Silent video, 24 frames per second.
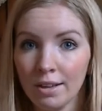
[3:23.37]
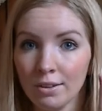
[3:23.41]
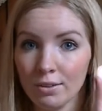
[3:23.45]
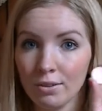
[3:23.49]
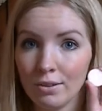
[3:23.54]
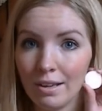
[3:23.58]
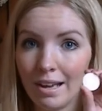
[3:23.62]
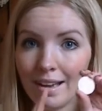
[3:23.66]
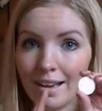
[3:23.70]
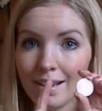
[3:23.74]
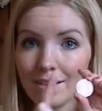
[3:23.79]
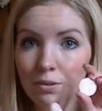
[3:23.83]
So
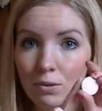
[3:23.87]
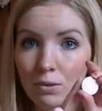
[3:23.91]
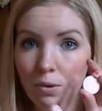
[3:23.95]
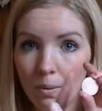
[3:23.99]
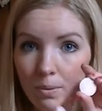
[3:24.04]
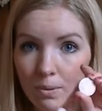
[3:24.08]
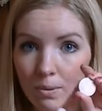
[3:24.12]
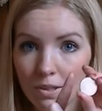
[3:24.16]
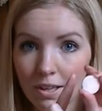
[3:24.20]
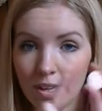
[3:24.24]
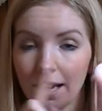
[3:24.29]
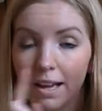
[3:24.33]
yeah, I know
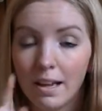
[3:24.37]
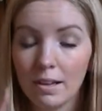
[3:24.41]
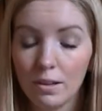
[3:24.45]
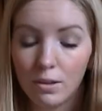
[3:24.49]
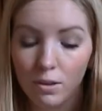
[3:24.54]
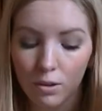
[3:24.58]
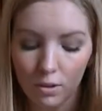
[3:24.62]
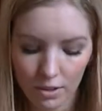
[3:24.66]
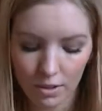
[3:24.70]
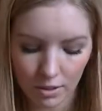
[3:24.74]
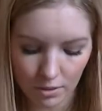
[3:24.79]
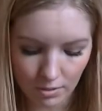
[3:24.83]
I'm going to get a
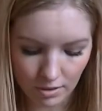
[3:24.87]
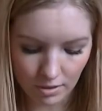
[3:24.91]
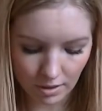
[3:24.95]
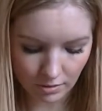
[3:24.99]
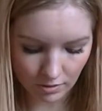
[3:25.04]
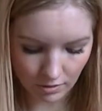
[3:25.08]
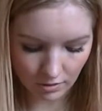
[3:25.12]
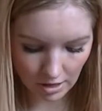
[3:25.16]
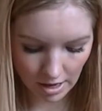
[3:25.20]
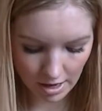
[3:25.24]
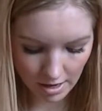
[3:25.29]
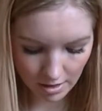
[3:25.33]
lot of use
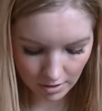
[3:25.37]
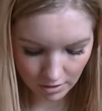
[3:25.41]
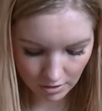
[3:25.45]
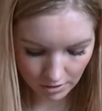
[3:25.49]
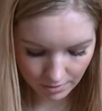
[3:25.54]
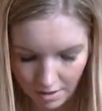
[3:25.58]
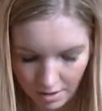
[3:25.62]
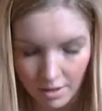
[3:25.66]
out of that.